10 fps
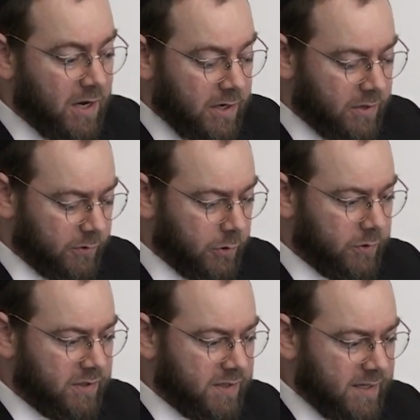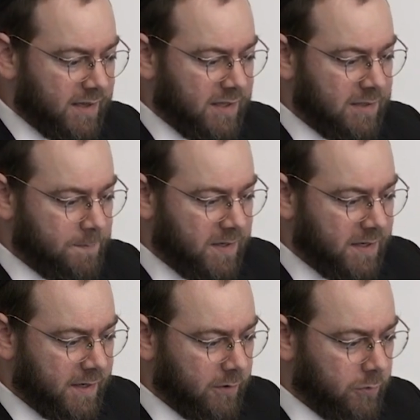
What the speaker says: you'll notice that this particular